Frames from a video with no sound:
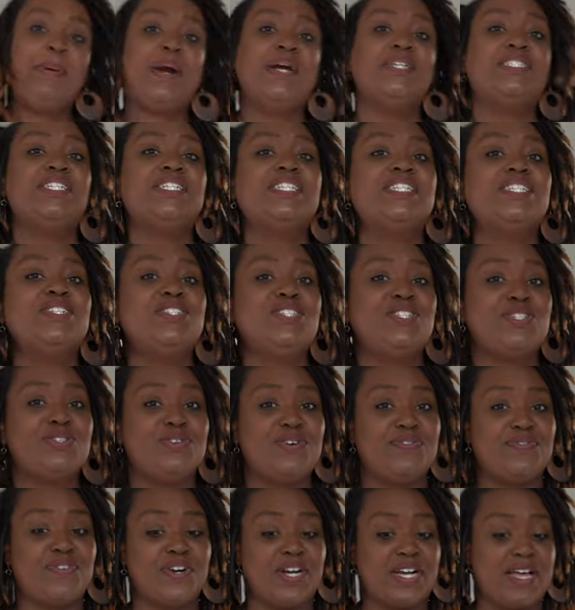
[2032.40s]
purchased the
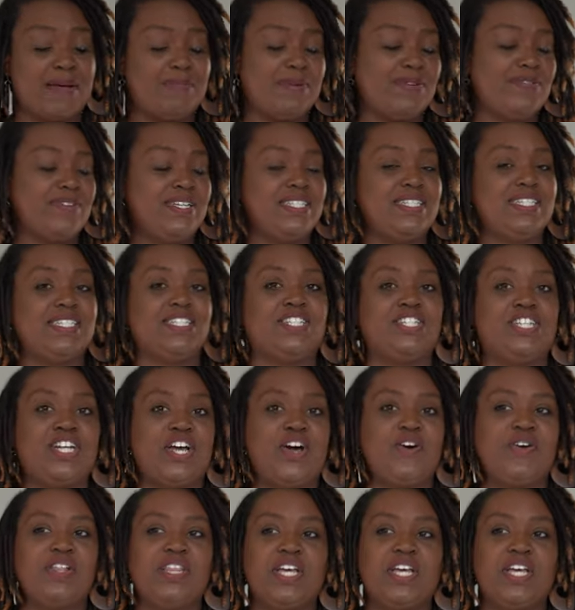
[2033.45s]
stool for a couple of reasons. You know,